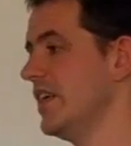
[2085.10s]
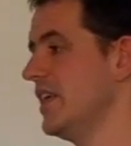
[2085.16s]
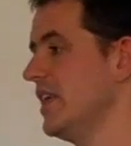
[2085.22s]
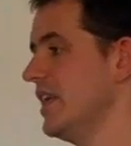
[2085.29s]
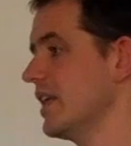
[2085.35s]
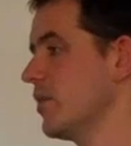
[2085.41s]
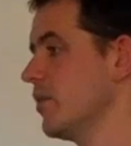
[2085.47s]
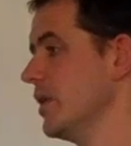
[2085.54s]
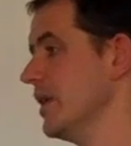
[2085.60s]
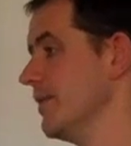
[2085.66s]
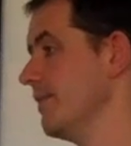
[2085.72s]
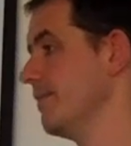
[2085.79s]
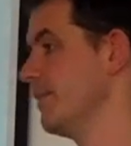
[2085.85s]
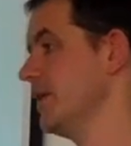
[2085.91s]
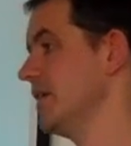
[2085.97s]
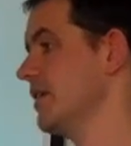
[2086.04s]
you take in
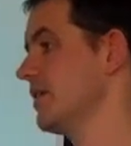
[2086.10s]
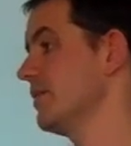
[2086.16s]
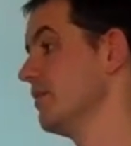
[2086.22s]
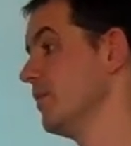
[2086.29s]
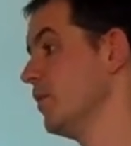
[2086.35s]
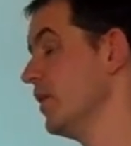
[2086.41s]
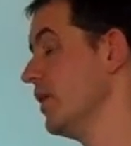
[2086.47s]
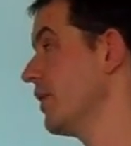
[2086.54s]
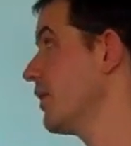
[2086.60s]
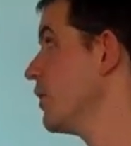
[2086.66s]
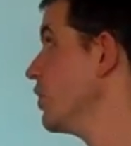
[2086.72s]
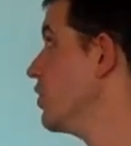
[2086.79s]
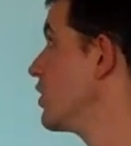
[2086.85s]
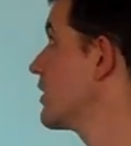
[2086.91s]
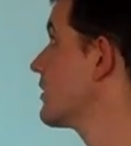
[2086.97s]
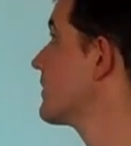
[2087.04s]
liquid
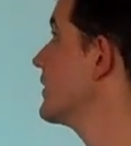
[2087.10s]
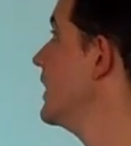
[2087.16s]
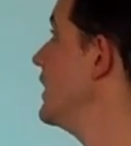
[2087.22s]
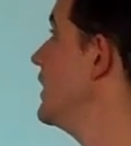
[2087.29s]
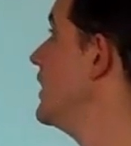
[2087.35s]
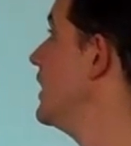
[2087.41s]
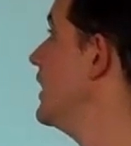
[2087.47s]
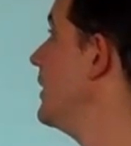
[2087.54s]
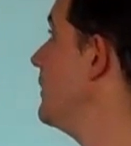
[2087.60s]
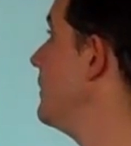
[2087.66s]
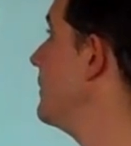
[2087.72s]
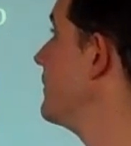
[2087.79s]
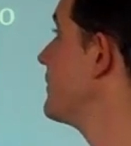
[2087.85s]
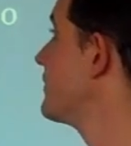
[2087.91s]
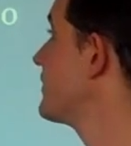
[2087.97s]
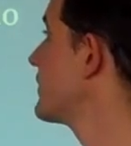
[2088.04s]
with your
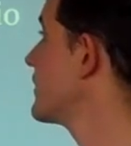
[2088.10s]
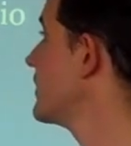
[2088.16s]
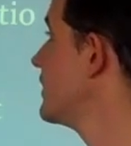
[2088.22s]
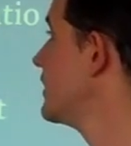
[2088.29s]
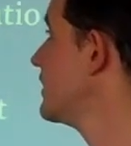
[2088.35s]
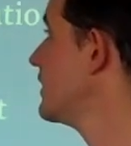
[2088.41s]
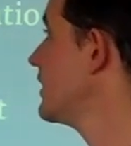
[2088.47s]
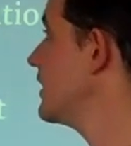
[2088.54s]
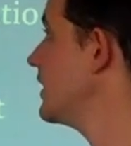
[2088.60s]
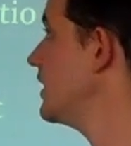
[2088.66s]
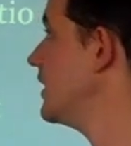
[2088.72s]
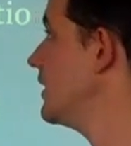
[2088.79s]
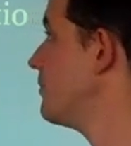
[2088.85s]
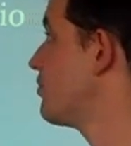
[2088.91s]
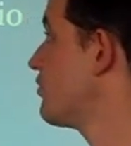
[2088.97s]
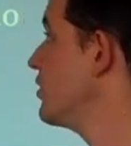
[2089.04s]
um,
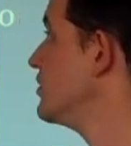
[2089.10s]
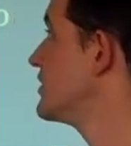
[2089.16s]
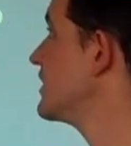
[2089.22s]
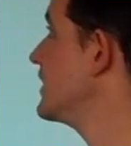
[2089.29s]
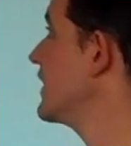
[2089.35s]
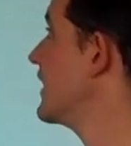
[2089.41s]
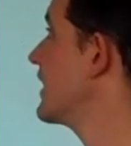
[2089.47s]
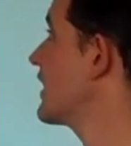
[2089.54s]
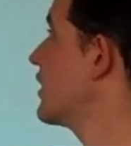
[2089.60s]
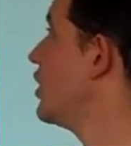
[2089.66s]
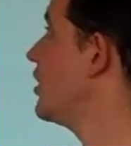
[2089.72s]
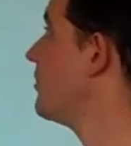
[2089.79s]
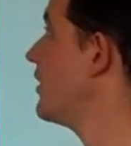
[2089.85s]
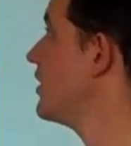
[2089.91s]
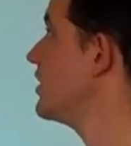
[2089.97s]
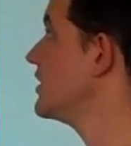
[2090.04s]
uh, protein
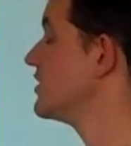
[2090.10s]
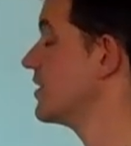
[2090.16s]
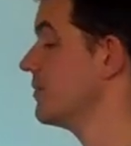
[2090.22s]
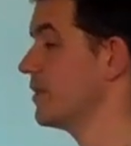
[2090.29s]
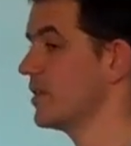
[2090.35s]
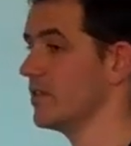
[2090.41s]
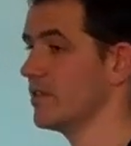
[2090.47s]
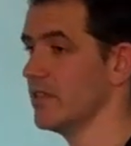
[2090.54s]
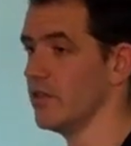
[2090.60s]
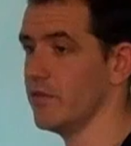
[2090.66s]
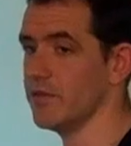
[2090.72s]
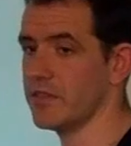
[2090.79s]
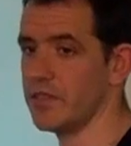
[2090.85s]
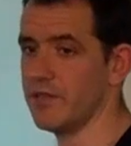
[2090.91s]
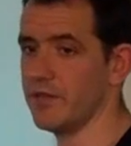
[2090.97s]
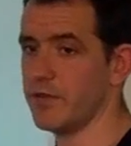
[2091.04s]
and carbohydrate because
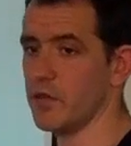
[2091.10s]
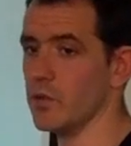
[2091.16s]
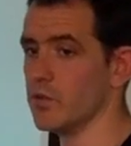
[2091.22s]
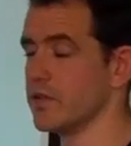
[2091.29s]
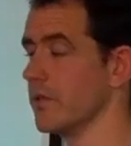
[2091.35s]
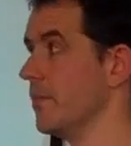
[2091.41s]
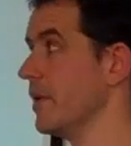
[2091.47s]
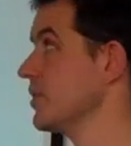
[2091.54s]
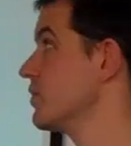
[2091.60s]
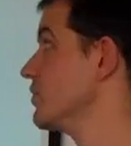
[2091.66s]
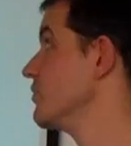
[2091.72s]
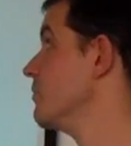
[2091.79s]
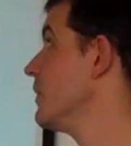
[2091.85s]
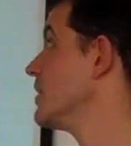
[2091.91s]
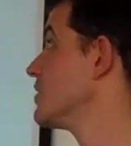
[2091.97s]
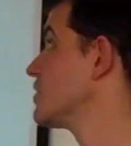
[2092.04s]
it obviously fuels the
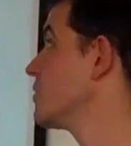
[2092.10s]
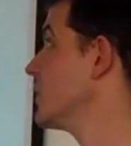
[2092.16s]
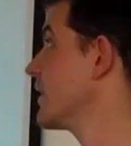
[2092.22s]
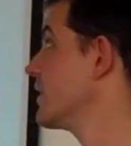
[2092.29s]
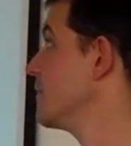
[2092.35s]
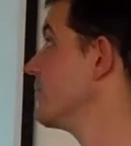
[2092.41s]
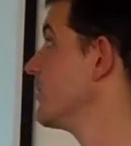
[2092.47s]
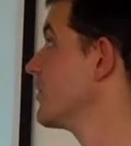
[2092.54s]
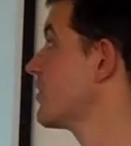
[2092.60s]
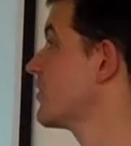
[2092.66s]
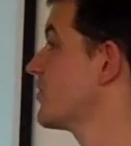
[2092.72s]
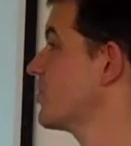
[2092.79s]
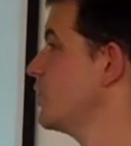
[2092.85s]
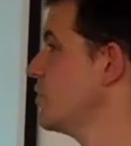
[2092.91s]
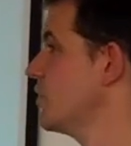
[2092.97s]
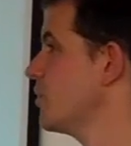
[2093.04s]
muscles much quicker. And
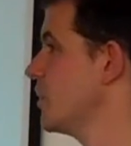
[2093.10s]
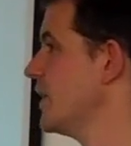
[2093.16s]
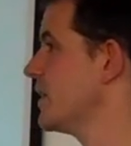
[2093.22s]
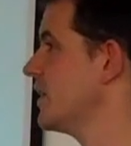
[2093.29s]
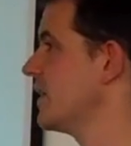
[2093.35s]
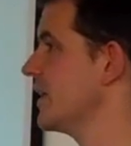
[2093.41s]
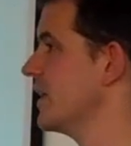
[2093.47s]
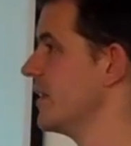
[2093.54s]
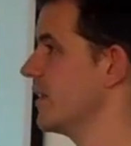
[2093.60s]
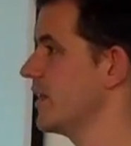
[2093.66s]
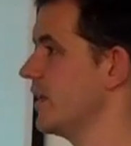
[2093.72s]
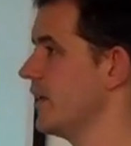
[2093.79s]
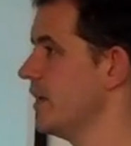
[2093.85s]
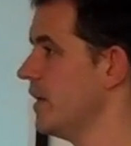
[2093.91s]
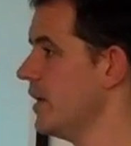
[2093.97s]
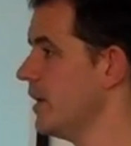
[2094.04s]
the sooner we can
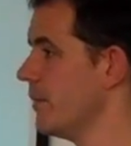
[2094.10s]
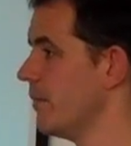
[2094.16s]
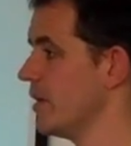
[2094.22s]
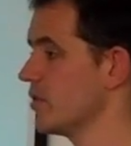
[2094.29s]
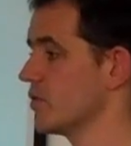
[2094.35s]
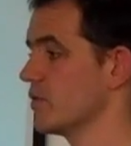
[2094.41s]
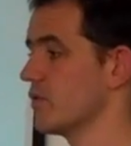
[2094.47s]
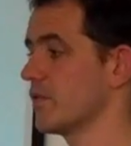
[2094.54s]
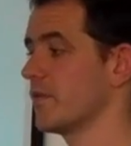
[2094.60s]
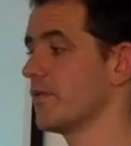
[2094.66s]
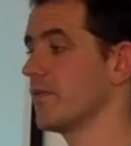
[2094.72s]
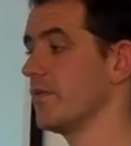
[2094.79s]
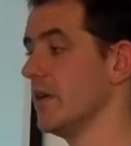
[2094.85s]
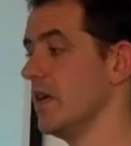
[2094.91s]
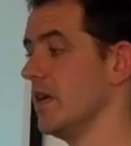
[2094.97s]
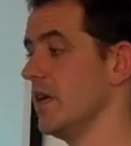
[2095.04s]
get the
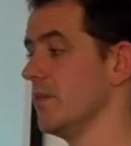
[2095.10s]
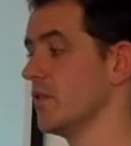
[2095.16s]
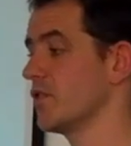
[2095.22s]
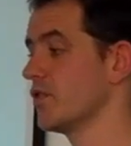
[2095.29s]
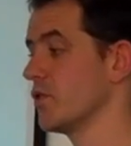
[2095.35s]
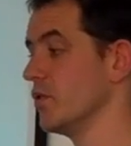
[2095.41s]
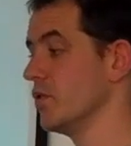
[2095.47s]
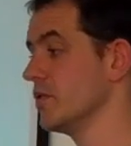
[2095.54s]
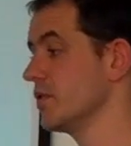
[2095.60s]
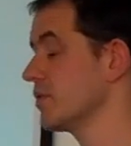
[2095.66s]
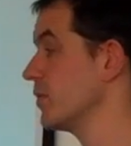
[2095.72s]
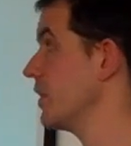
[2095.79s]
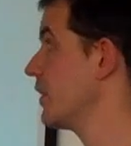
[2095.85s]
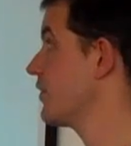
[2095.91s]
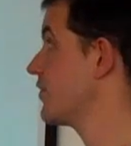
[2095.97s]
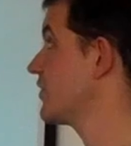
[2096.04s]
muscles um,
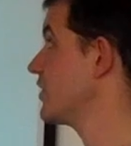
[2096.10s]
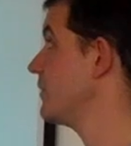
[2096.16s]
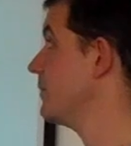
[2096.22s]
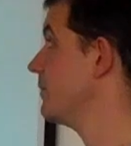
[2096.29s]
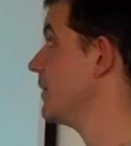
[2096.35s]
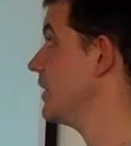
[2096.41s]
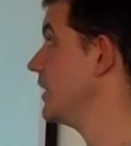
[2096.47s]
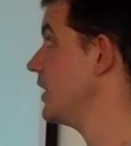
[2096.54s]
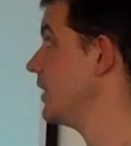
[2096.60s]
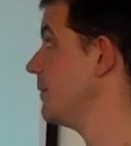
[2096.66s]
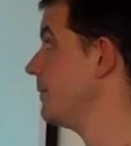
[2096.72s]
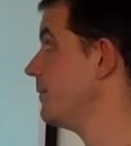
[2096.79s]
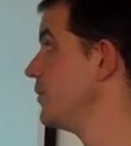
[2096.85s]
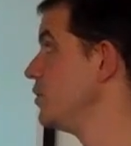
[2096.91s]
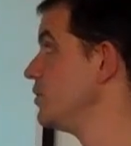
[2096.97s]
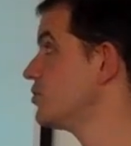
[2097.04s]
sourced with some
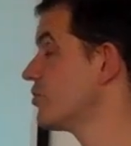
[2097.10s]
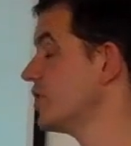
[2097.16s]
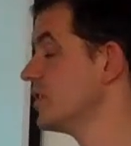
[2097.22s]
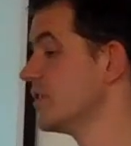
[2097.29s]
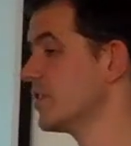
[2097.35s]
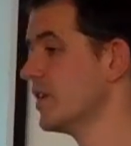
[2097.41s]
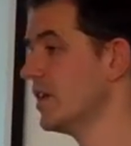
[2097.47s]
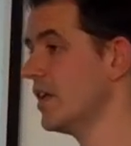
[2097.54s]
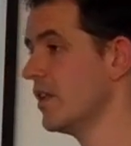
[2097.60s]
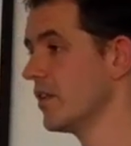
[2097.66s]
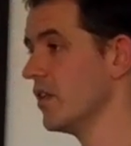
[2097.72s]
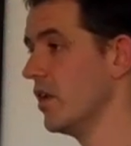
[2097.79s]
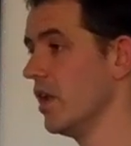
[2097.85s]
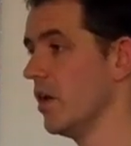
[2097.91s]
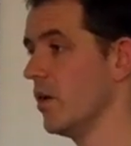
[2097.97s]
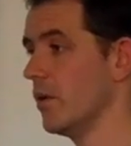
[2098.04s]
um, nutrients,
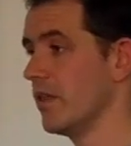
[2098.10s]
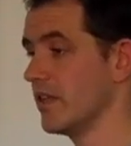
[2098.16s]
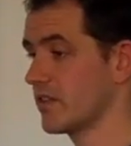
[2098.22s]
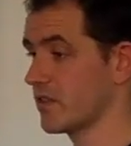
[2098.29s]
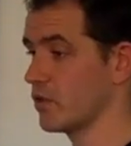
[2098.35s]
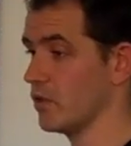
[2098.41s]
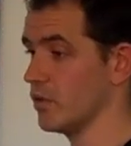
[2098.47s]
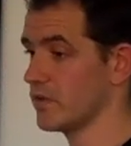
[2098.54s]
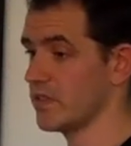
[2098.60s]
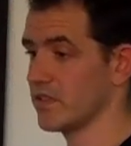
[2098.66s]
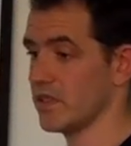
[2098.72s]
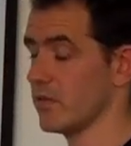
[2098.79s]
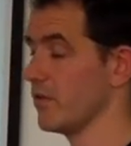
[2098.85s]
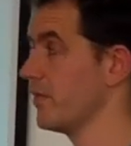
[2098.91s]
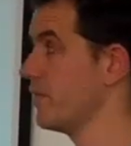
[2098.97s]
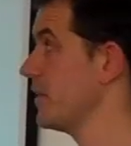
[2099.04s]
the lower this
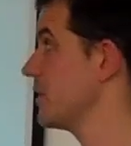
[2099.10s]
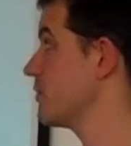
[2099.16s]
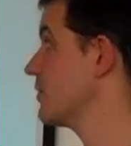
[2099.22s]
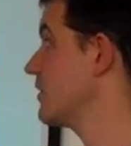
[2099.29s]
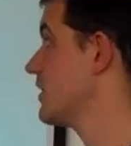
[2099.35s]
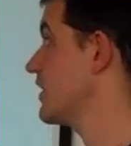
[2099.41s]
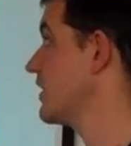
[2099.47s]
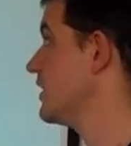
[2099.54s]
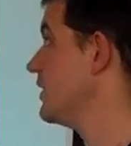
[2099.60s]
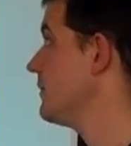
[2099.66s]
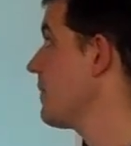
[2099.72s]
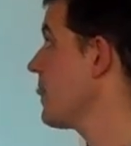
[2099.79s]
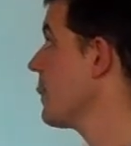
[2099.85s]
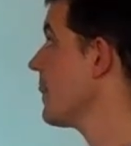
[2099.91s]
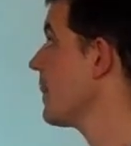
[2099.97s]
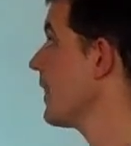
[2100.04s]
cortisol effect will
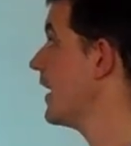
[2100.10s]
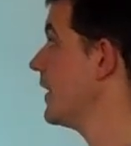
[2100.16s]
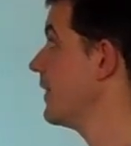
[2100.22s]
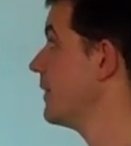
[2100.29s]
occur